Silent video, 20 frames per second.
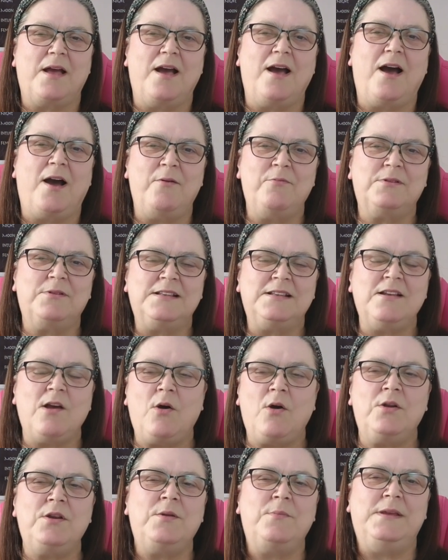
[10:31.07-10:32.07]
went
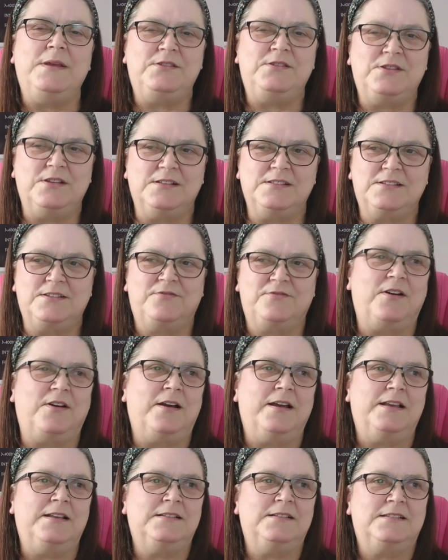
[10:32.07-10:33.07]
on a mission to
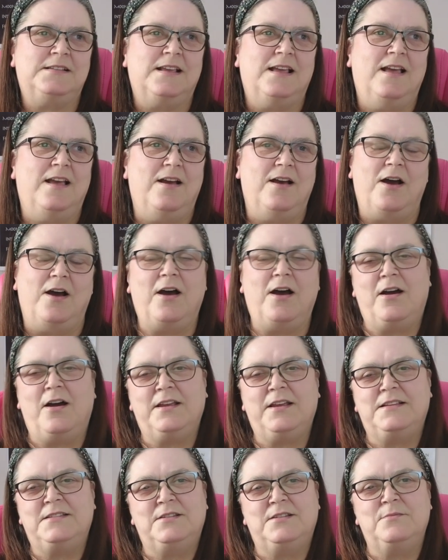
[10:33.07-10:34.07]
find
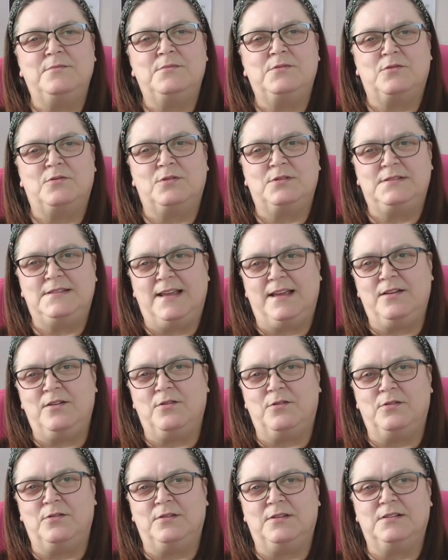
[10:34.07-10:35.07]
items or
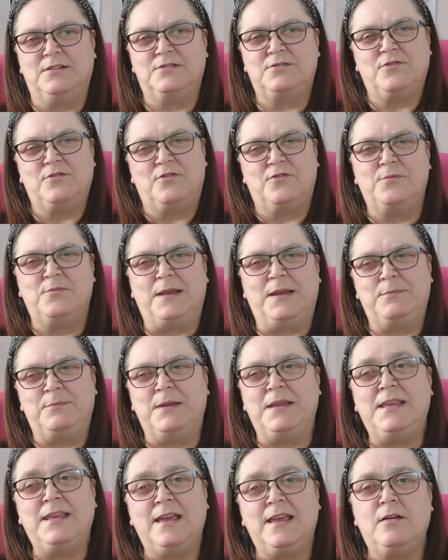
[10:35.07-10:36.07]
decor that sort of made
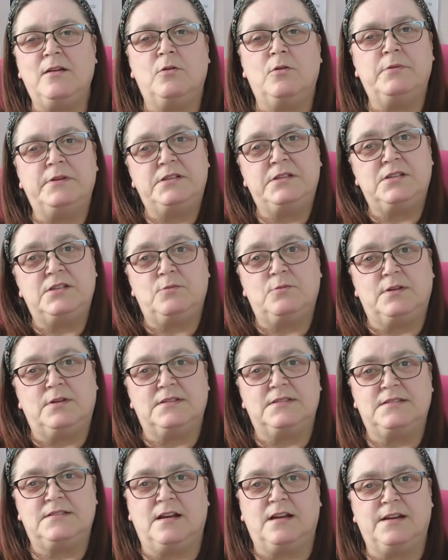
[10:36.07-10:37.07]
me giggle, which is what
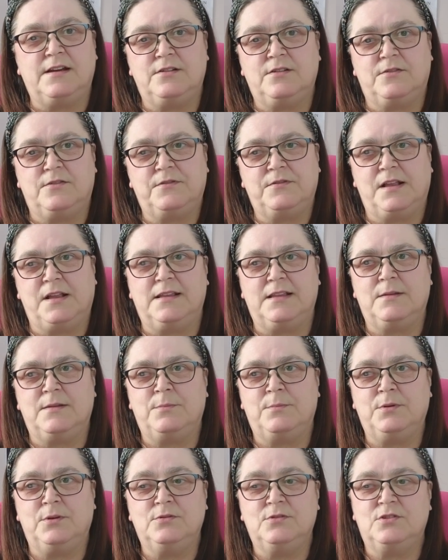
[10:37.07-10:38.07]
started off like the
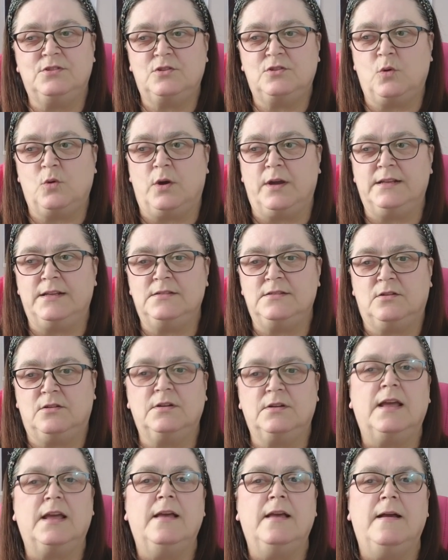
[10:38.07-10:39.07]
balloon squatting dog.
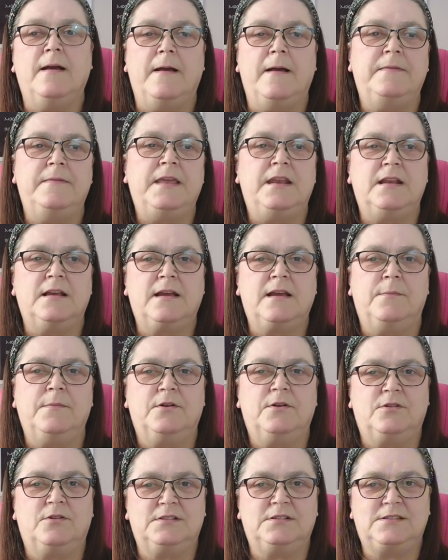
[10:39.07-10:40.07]
And then I come
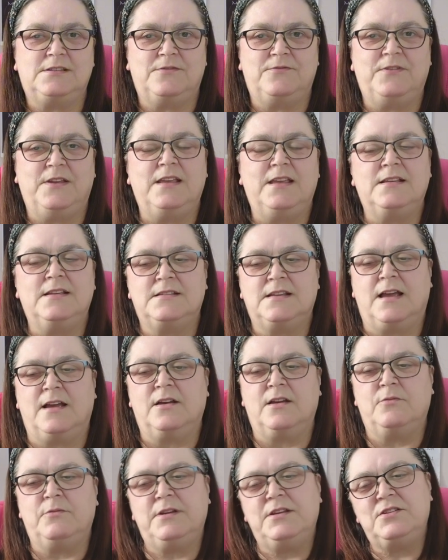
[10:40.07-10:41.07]
across the finger
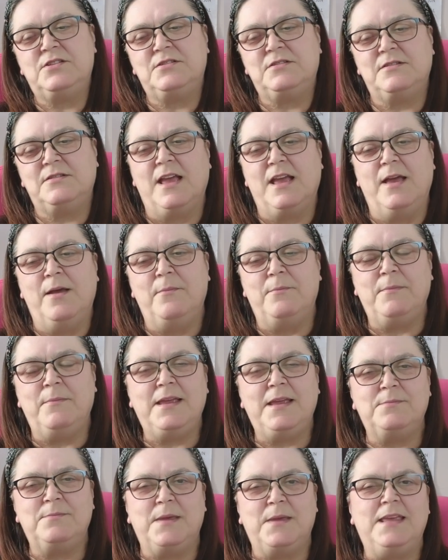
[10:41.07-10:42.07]
duck, which
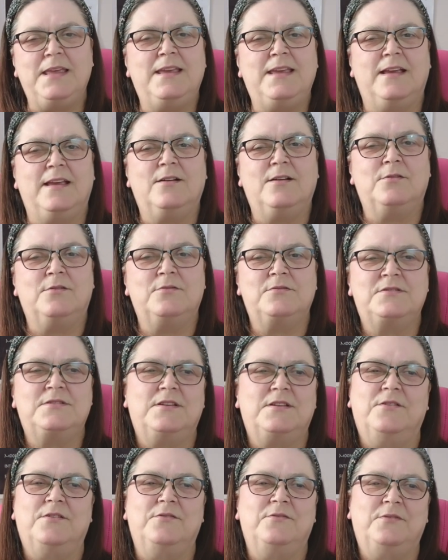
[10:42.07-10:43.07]
made me giggle,
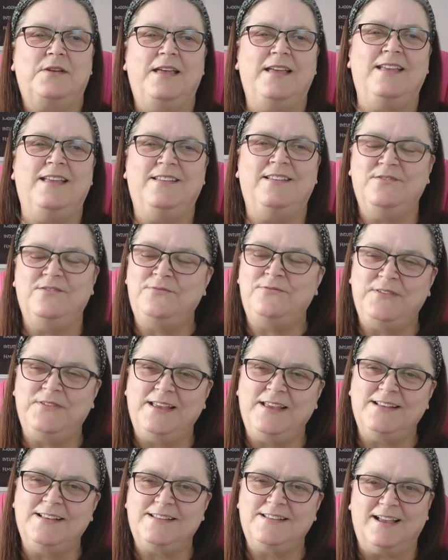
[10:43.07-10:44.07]
so
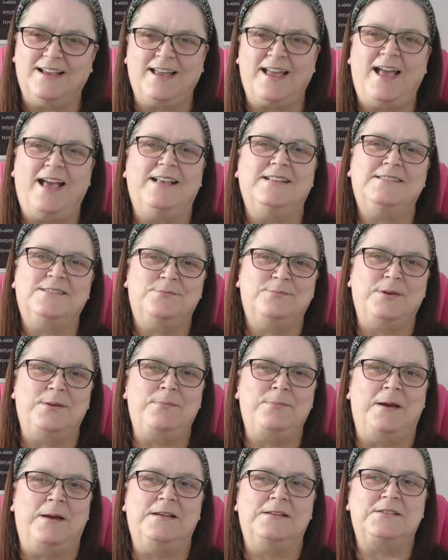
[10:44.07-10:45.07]
finger duck had to be
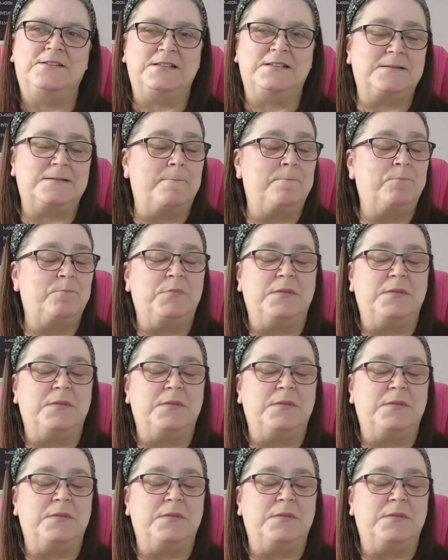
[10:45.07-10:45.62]
purchased.